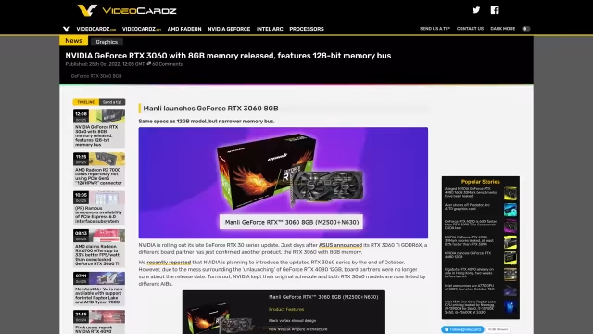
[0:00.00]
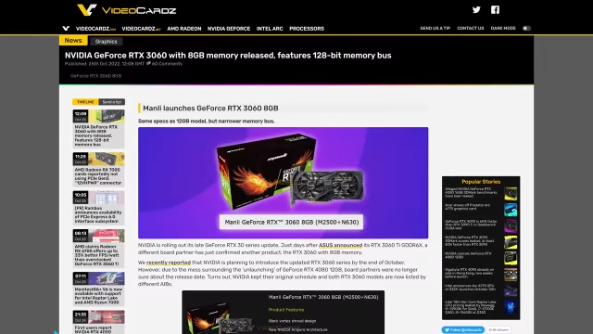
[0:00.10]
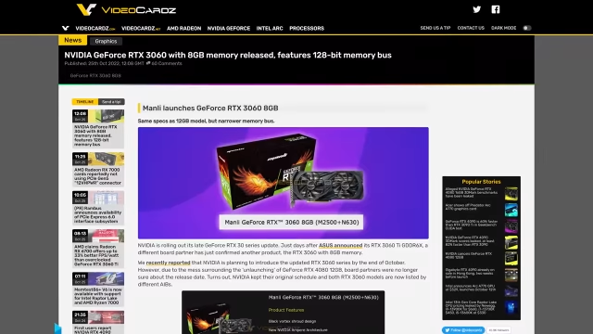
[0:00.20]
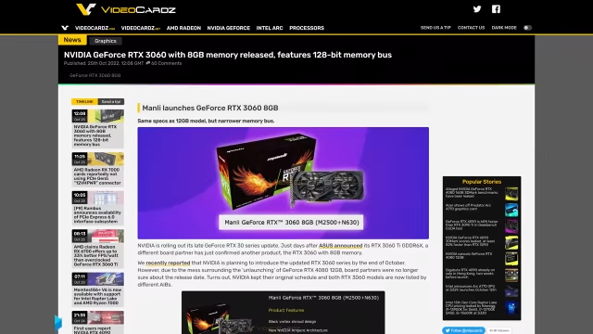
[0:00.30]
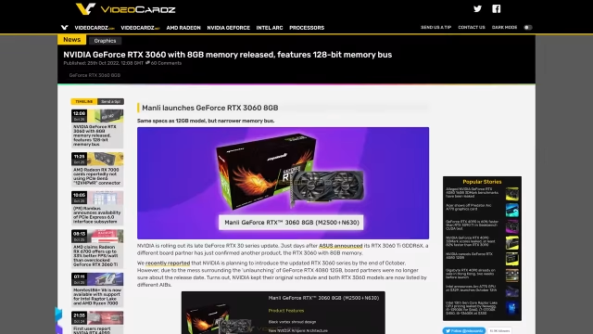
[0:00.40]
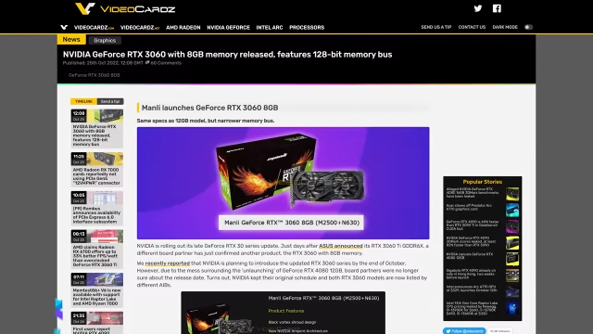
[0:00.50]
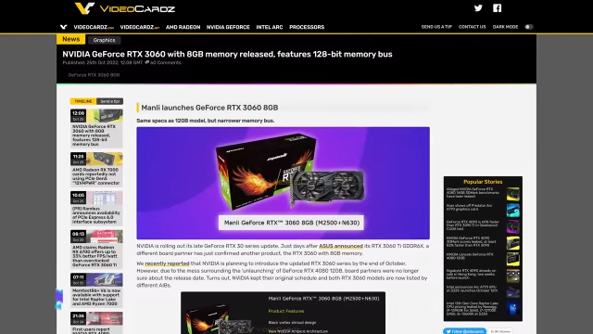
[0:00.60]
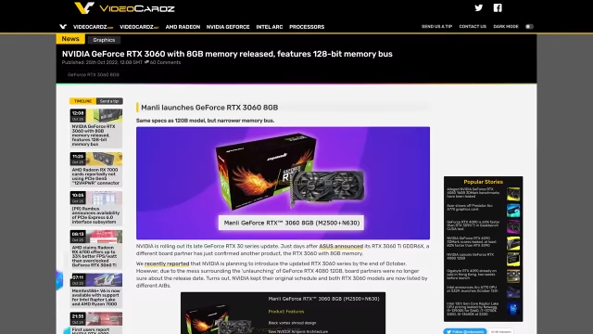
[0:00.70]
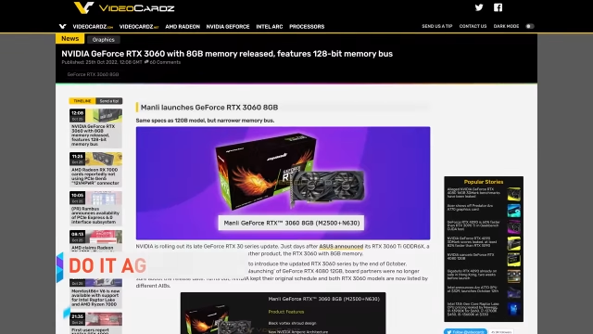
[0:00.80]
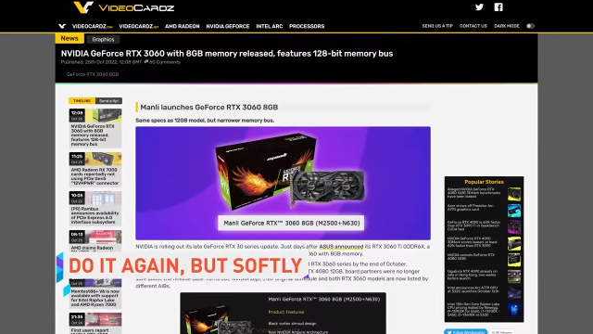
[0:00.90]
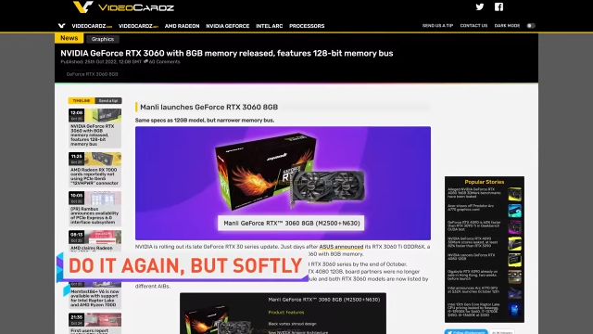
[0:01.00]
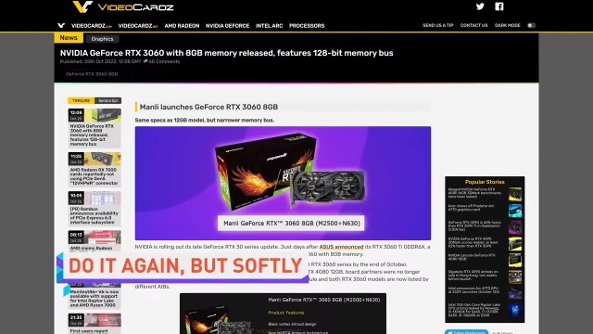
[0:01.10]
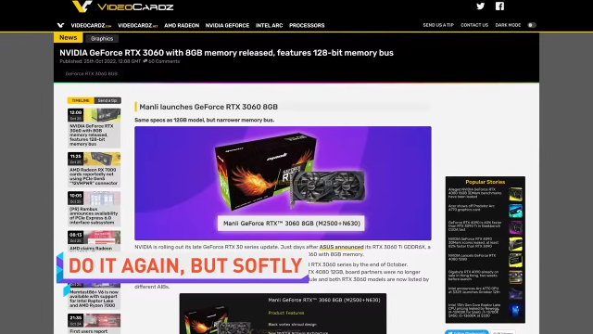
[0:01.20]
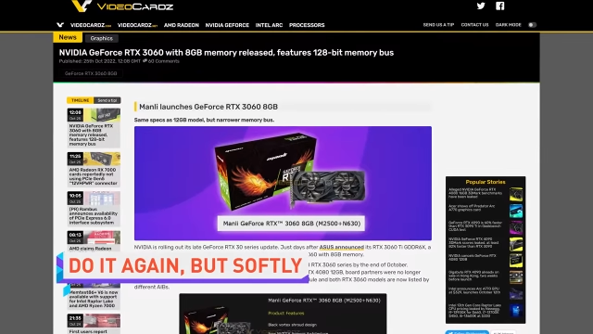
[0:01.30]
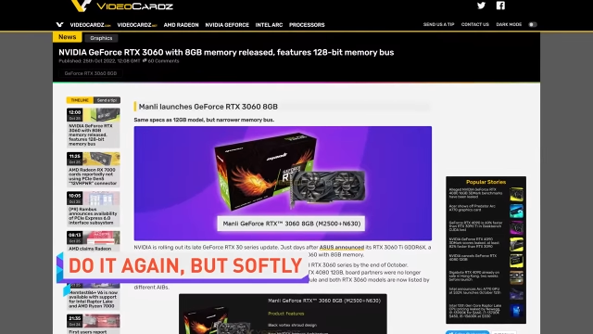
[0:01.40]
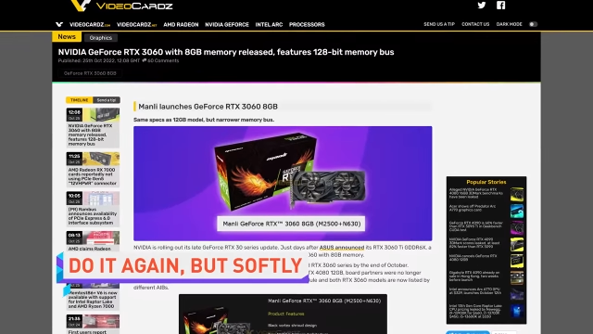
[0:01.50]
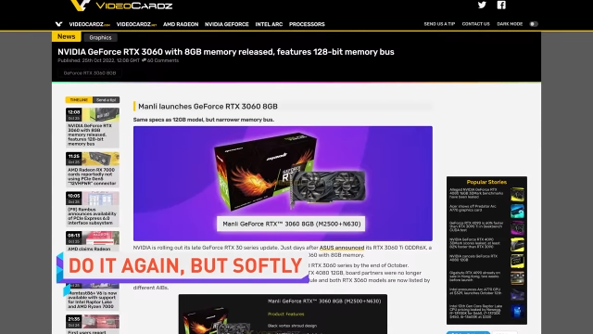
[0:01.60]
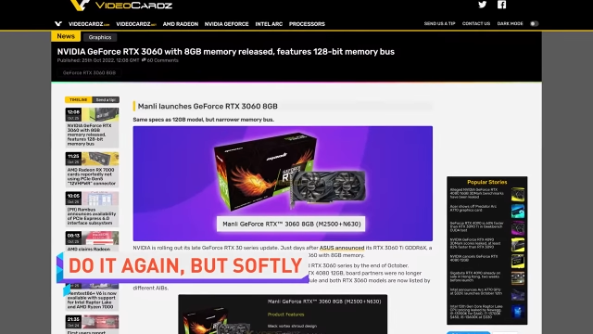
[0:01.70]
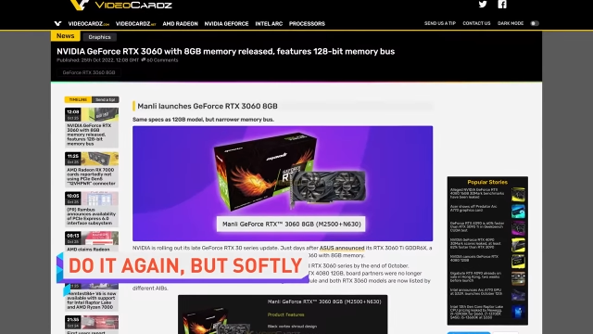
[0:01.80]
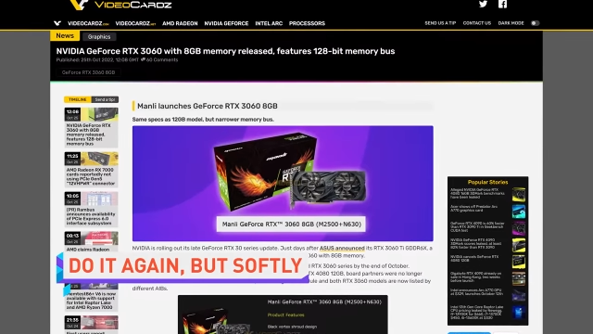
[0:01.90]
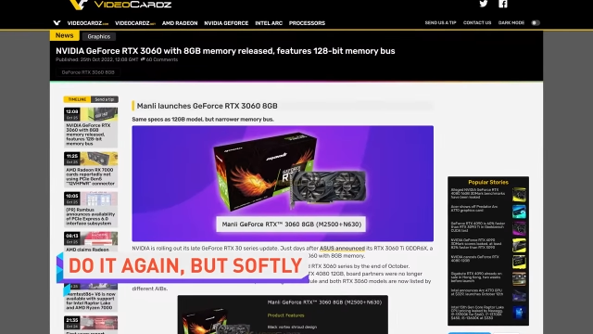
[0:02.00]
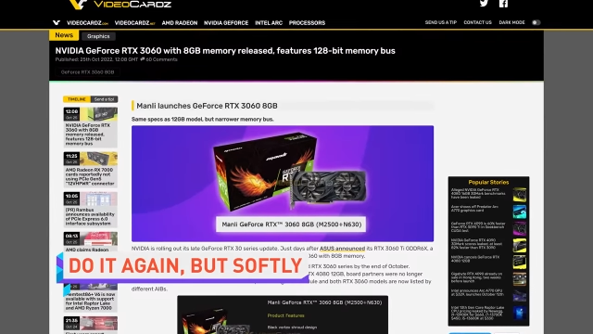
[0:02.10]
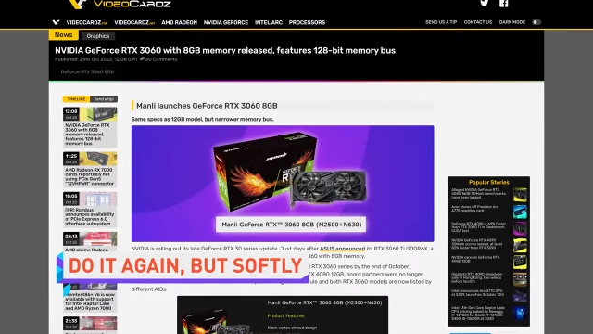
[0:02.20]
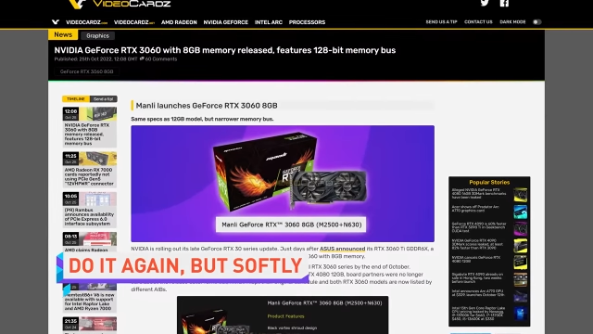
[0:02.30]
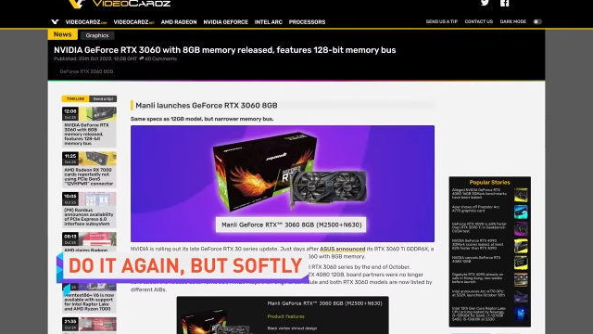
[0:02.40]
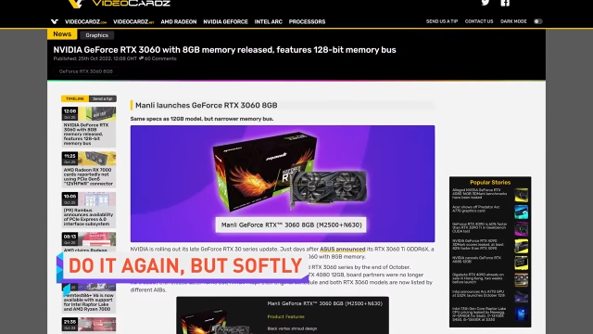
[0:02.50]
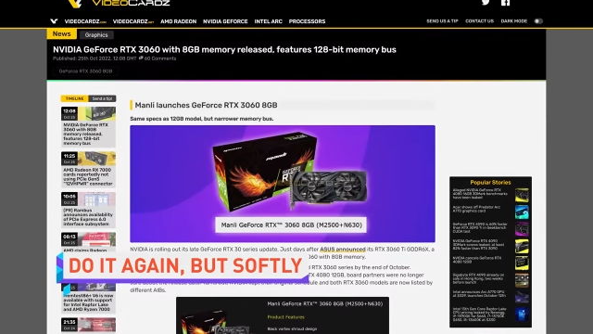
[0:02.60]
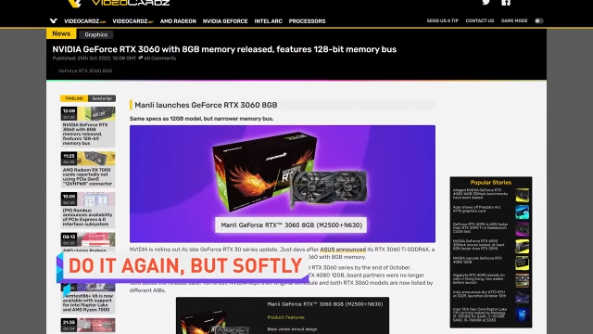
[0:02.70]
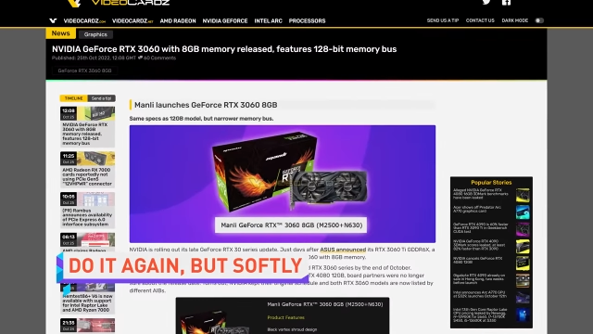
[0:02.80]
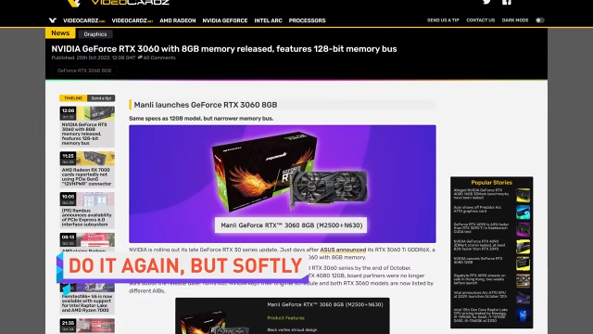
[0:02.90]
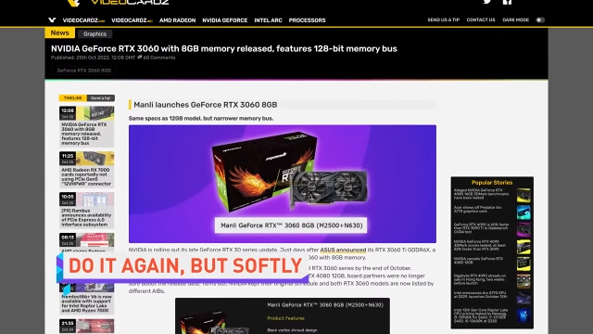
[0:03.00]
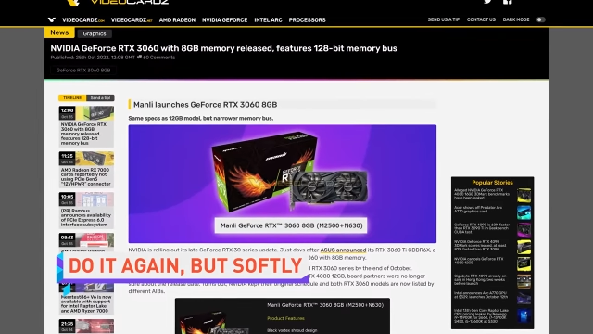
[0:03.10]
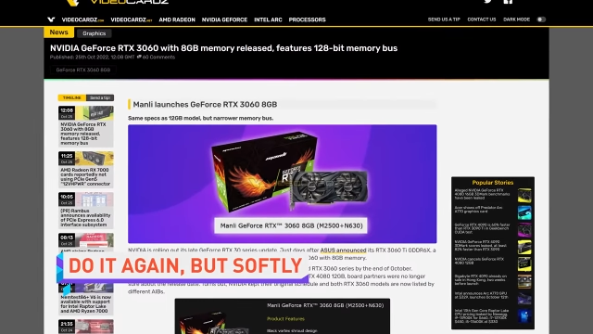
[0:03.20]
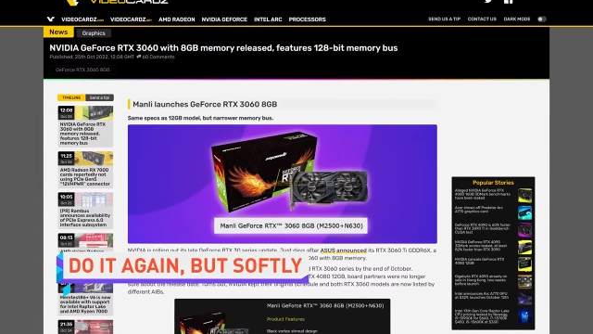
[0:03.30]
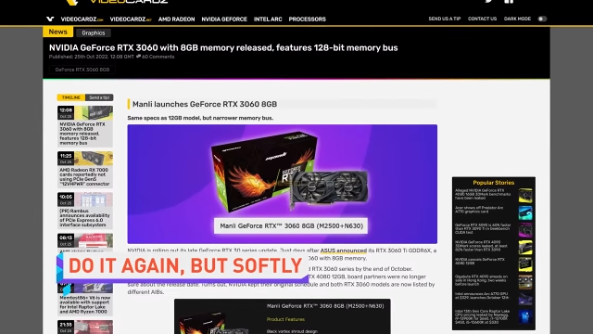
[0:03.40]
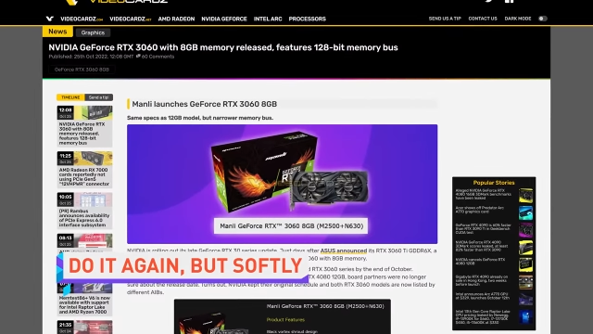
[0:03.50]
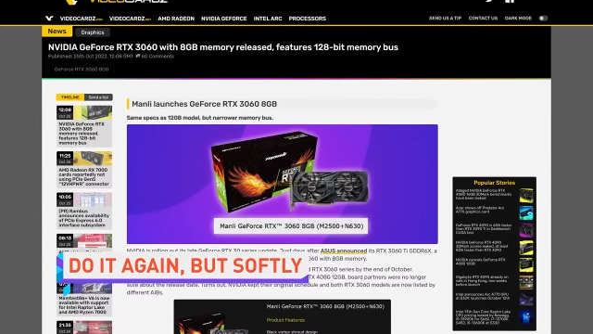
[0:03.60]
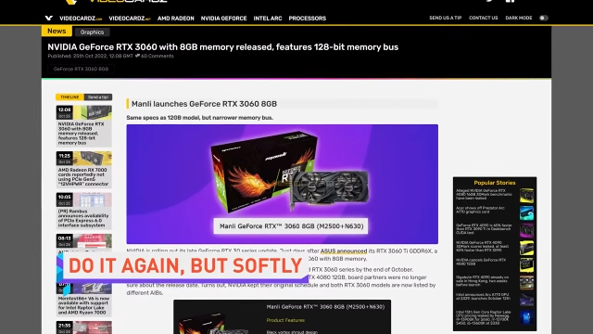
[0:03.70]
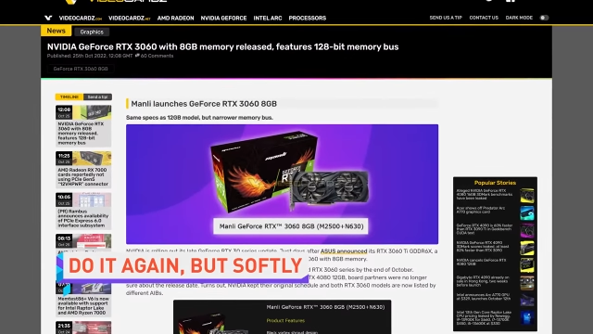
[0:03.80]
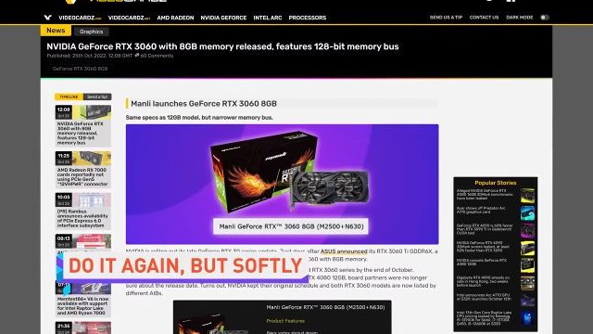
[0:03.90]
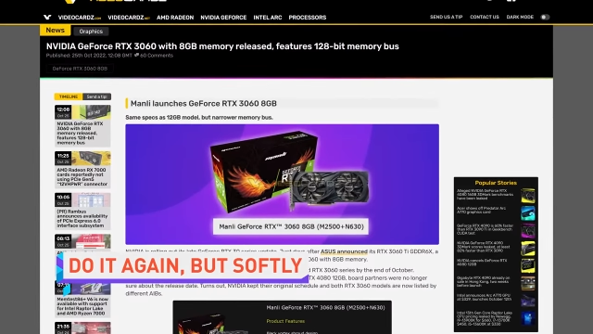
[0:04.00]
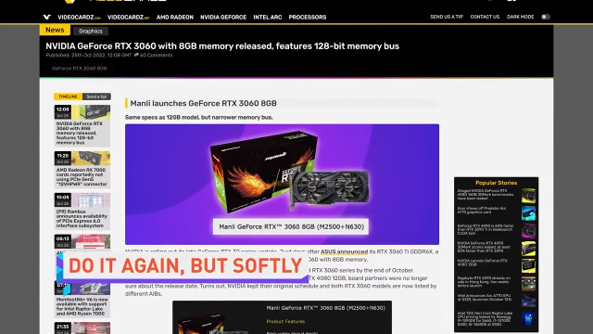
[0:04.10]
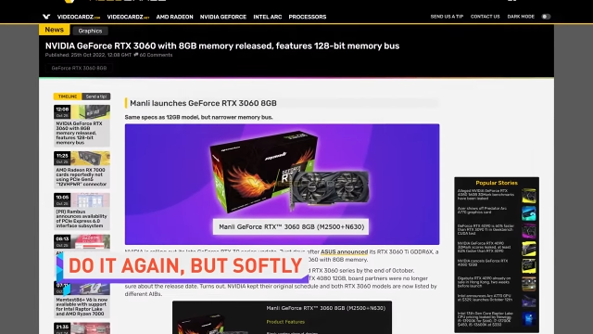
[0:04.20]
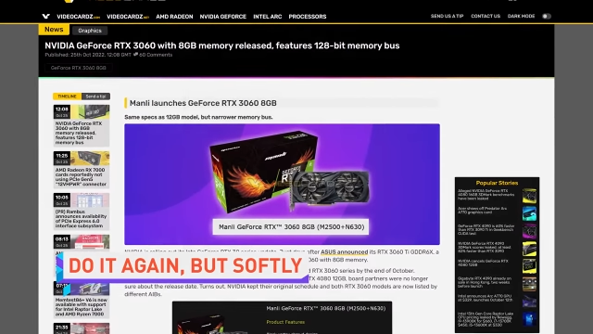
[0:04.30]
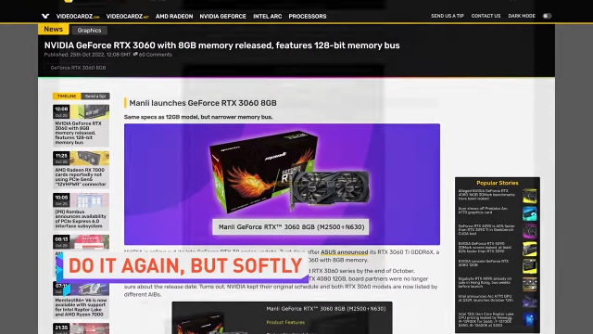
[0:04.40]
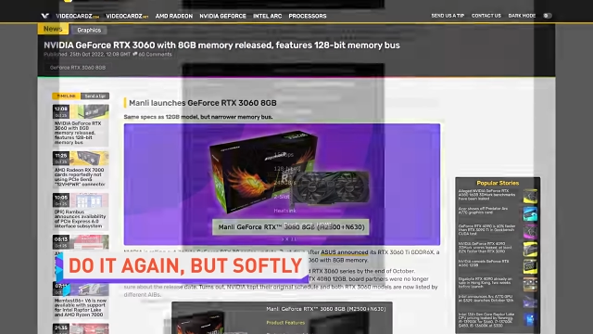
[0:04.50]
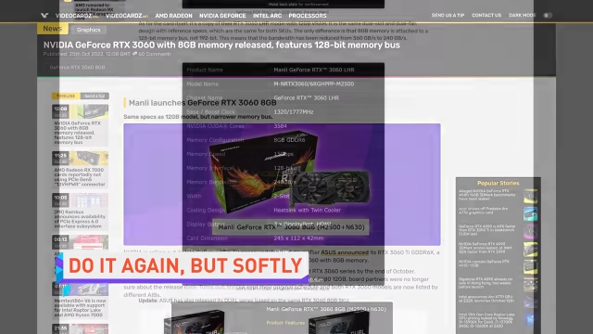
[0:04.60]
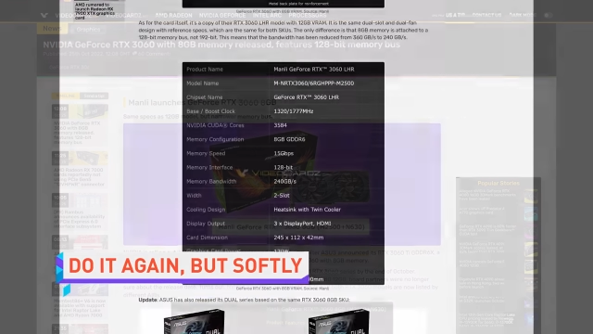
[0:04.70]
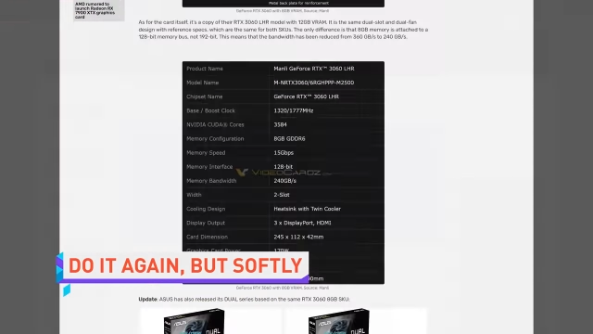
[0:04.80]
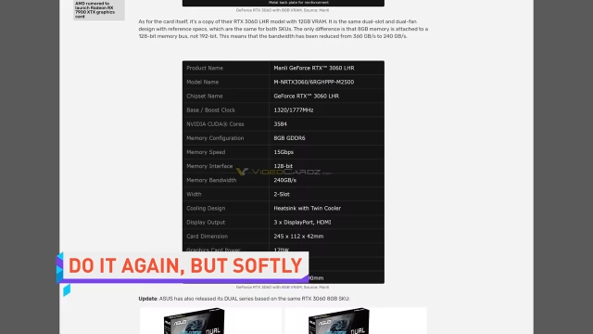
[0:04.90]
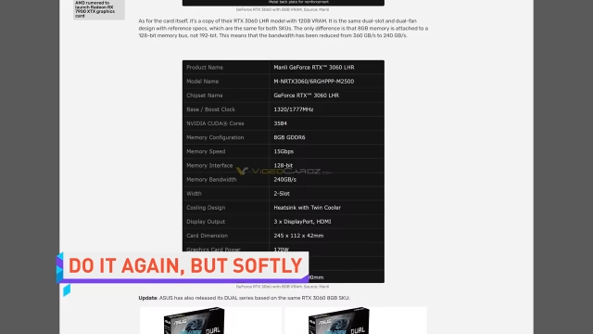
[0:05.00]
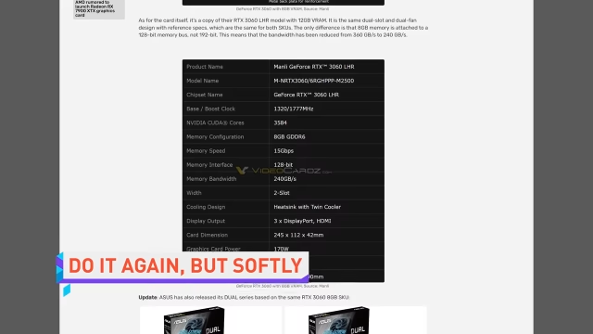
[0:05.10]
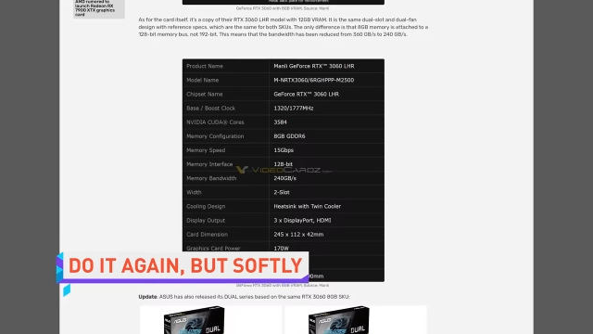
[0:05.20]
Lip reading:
Nobody's mouth can be seen.